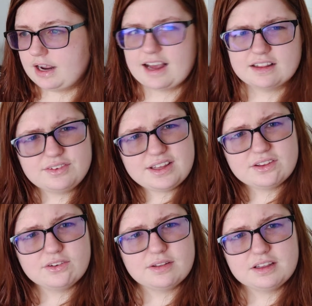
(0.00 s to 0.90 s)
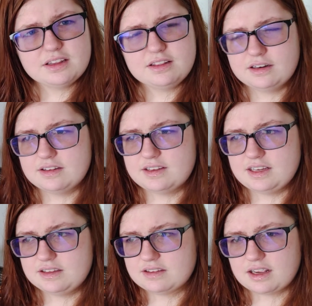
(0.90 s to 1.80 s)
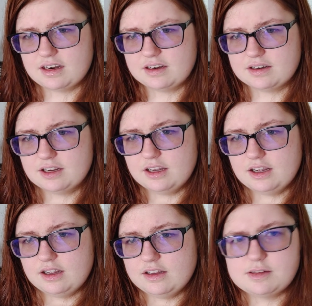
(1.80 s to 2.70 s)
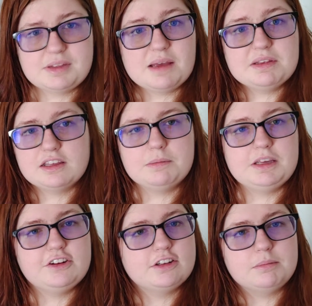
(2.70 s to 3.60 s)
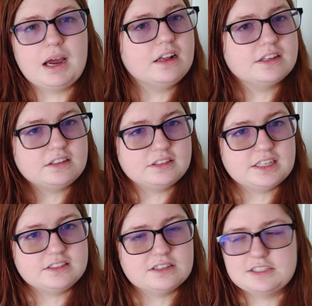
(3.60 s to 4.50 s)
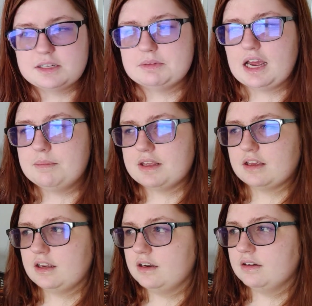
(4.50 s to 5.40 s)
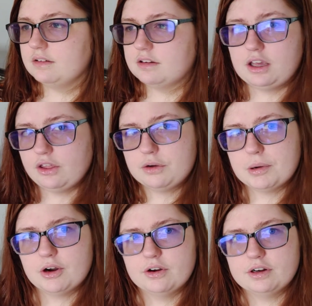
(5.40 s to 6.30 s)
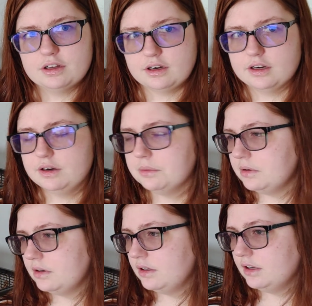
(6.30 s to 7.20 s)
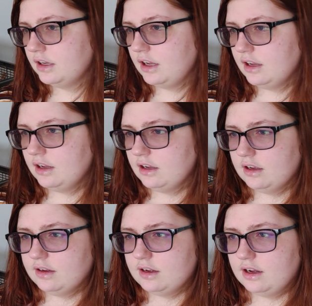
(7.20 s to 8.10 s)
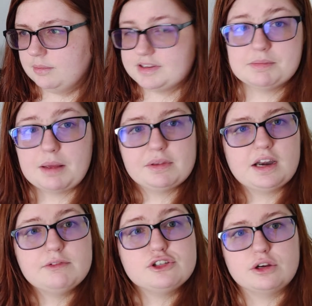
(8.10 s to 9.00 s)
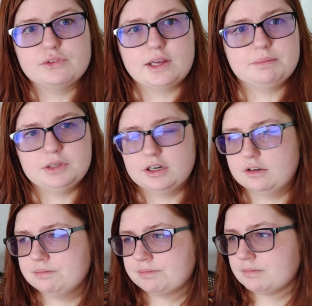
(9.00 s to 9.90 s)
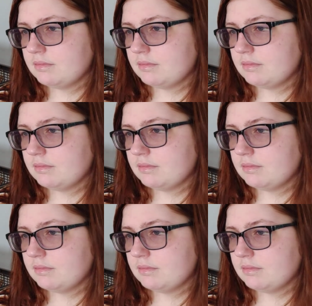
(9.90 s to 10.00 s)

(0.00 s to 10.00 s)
activates or something the disease and sometimes it can be just a mild illness and sometimes it can kill your bird, you know? Um, and sometimes it never shows up, you know?